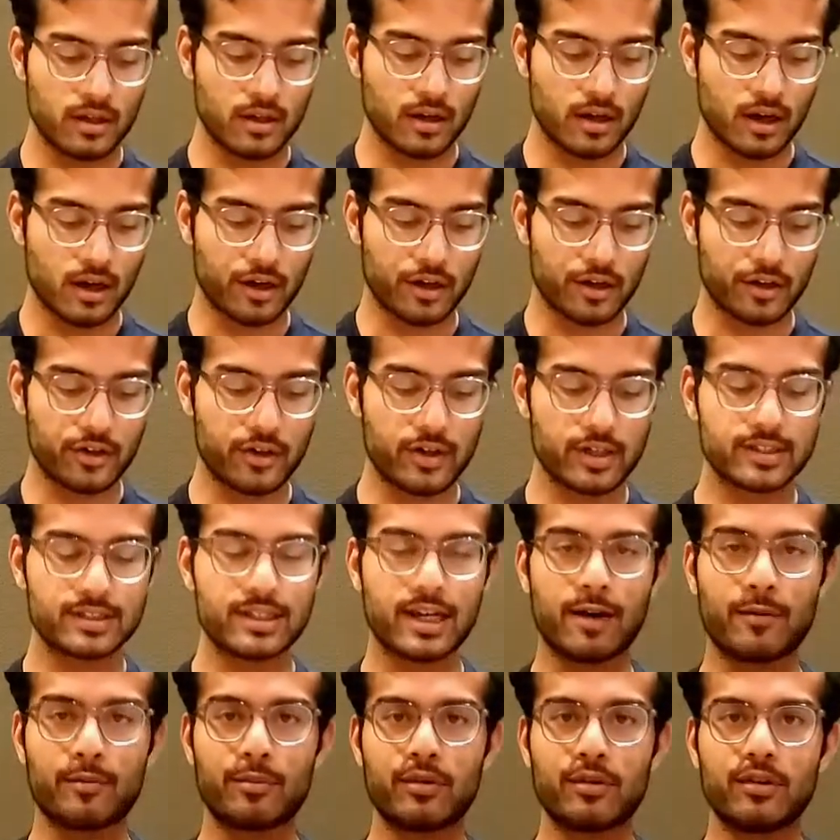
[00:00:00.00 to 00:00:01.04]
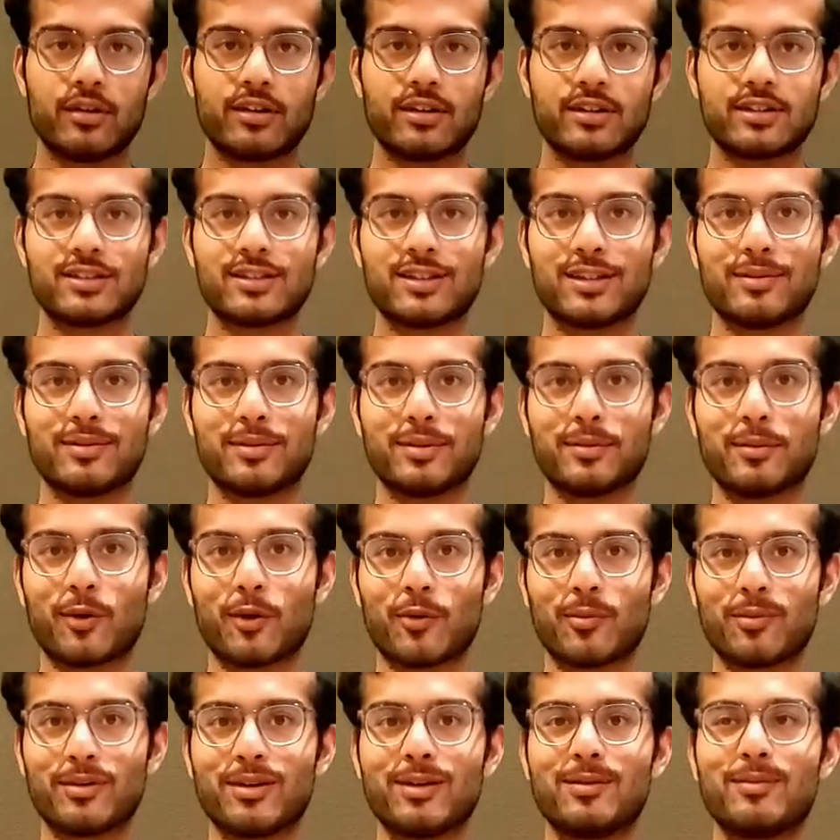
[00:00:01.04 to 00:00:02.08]
Another example, and this is a little bit
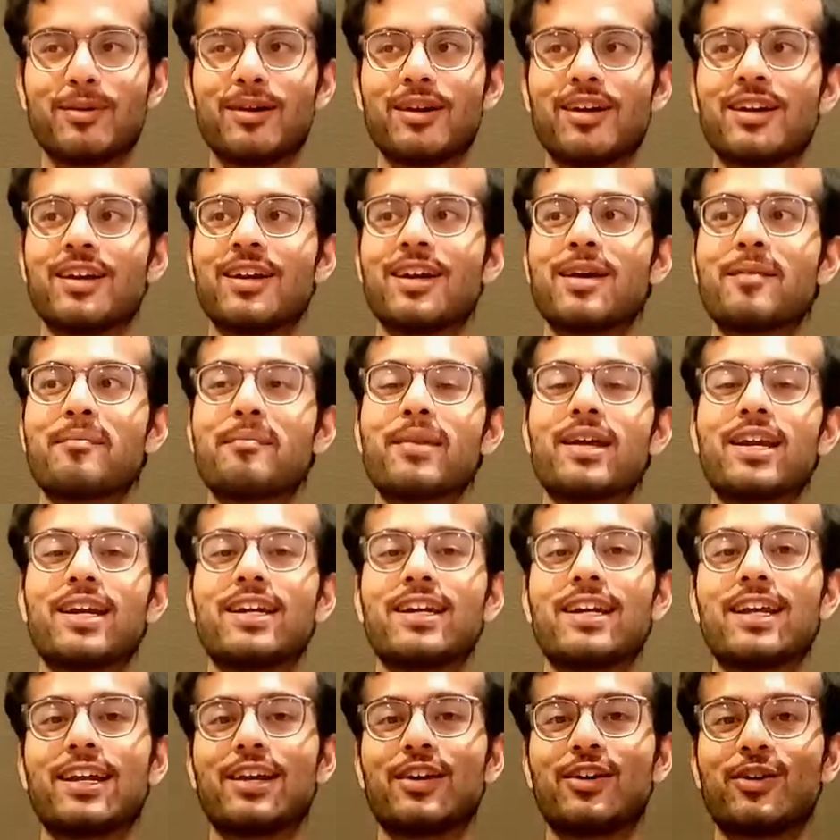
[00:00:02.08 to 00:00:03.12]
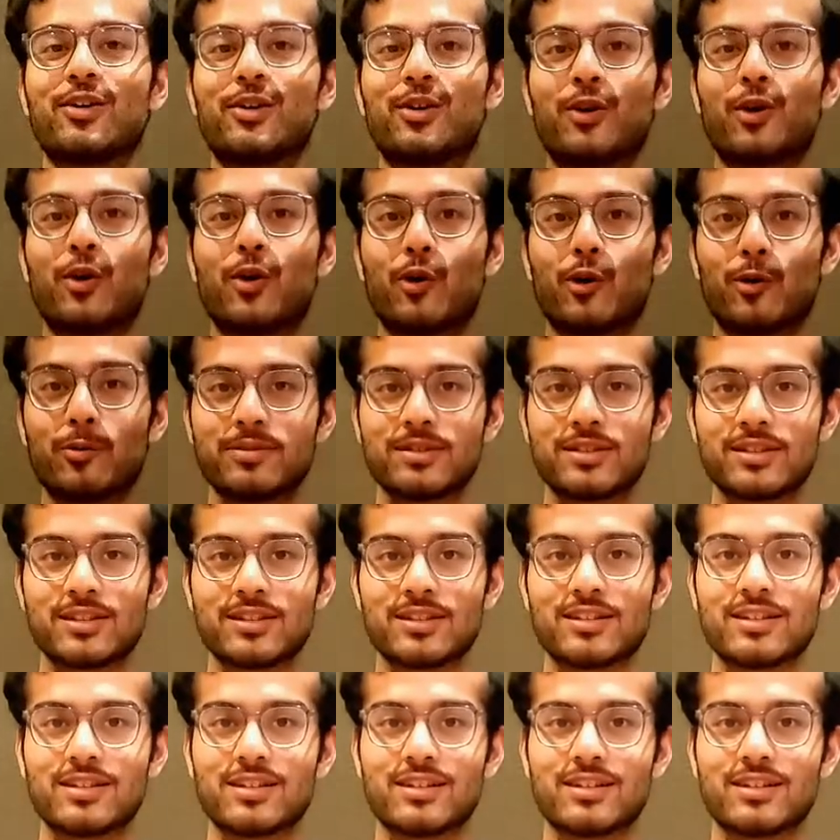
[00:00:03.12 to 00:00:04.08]
morbid, but meditating on a corpse.